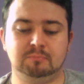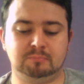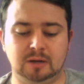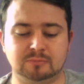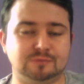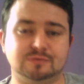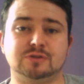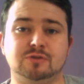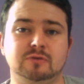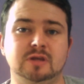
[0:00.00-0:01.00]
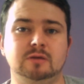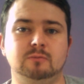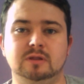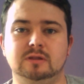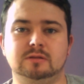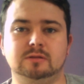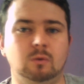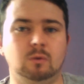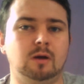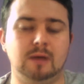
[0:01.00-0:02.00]
But I'm toughness 3 with
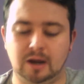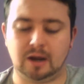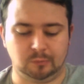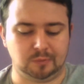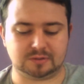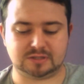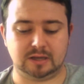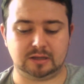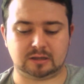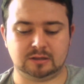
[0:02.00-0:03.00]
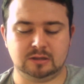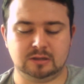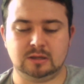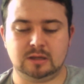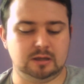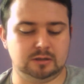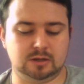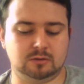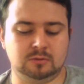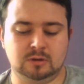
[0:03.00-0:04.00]
no armor. I don't want to take, I
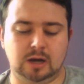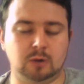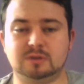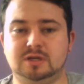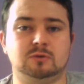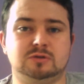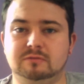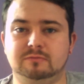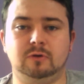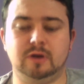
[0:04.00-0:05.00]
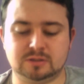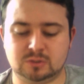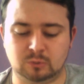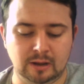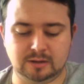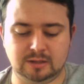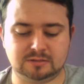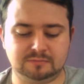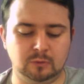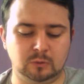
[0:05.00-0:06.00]
don't want to take the strength 4 hits. So I need
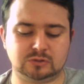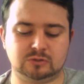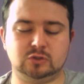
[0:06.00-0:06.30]
to focus on